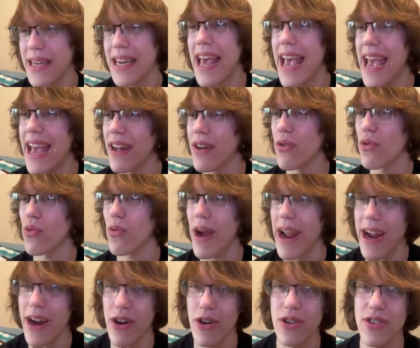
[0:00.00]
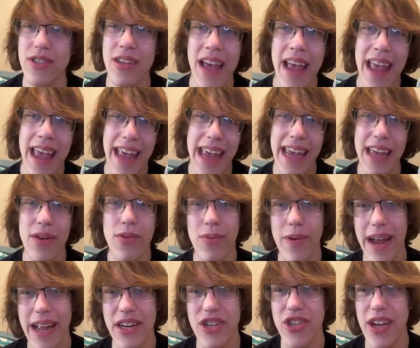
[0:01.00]
10 rares in
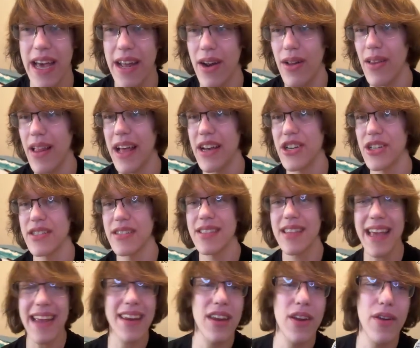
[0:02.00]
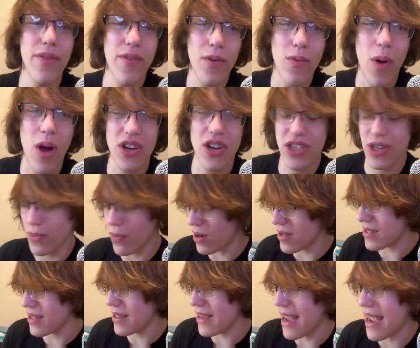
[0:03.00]
Raid Shadow Legends. Thank you for watching.
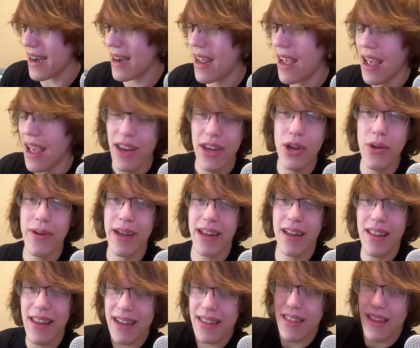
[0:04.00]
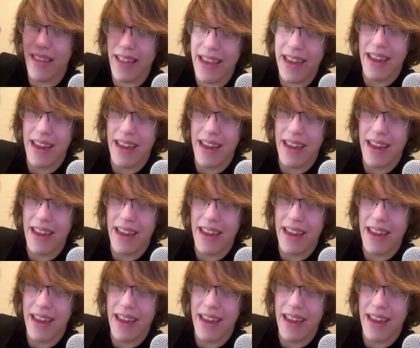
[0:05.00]
Once again, you can click the link